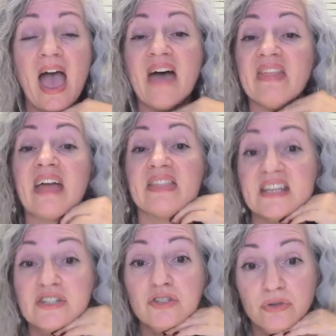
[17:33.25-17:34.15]
and that
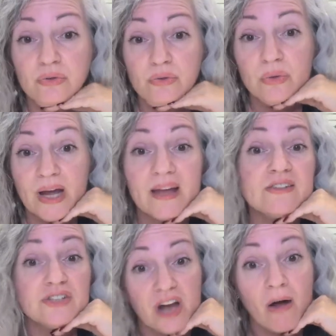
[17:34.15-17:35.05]
this too
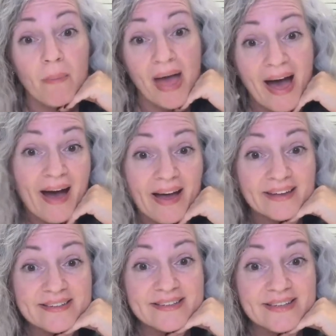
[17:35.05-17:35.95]
shall
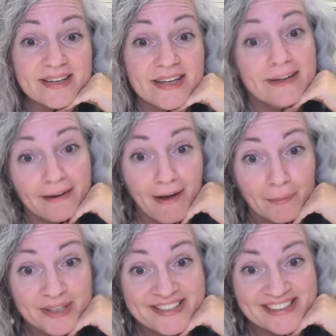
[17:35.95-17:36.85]
pass.
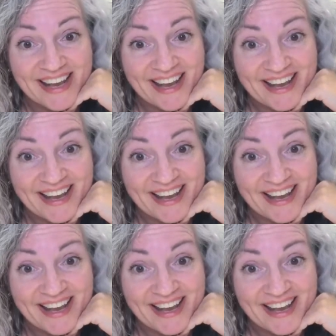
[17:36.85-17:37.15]
Namaste.